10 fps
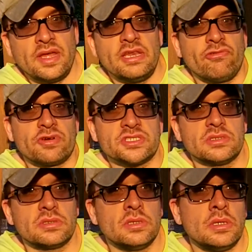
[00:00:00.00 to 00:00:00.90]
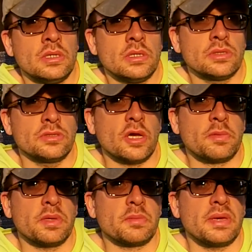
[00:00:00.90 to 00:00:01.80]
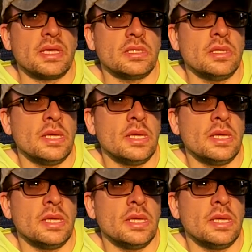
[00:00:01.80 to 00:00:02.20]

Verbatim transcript: any wrestler to talk McMahon.